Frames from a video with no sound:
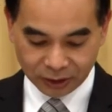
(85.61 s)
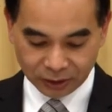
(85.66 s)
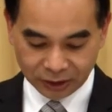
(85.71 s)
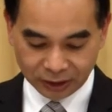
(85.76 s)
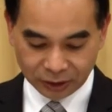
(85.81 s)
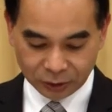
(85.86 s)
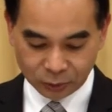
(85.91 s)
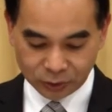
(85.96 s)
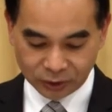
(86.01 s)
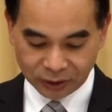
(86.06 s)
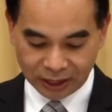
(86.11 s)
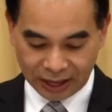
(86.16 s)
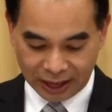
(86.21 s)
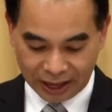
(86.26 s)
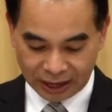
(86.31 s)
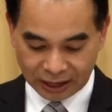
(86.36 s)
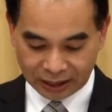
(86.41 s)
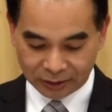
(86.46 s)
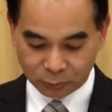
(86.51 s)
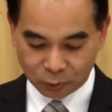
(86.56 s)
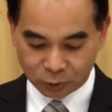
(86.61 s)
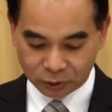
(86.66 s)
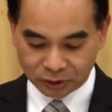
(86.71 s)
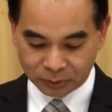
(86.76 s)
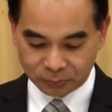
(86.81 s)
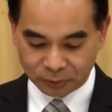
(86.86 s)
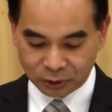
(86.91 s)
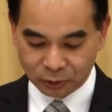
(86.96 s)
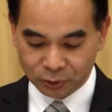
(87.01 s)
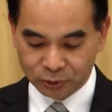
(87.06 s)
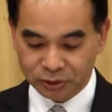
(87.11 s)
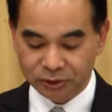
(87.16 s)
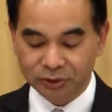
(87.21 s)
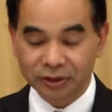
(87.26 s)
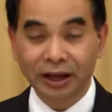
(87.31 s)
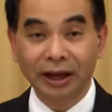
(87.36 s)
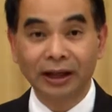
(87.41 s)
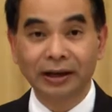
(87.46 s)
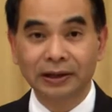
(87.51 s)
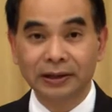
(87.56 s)
including air and water pollution
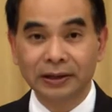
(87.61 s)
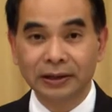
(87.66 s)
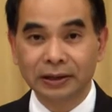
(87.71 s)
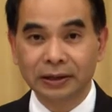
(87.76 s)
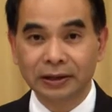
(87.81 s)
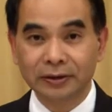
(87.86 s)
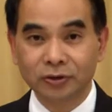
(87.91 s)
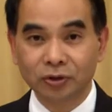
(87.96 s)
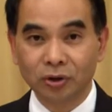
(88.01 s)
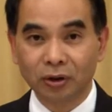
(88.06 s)
and leakage